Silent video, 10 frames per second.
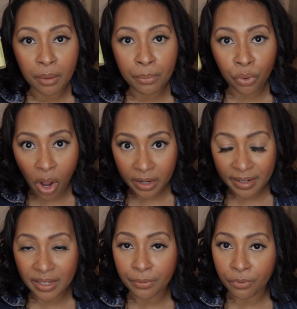
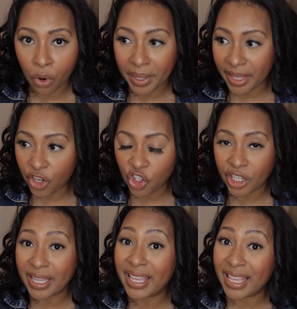product and
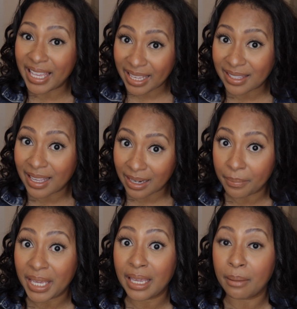formulation is gonna
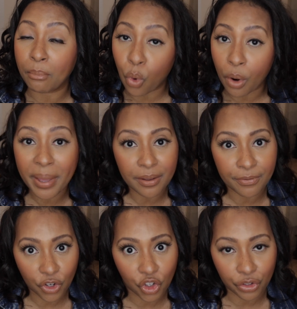be more
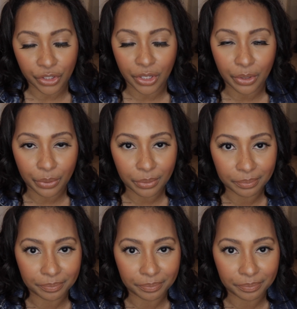beneficial to you.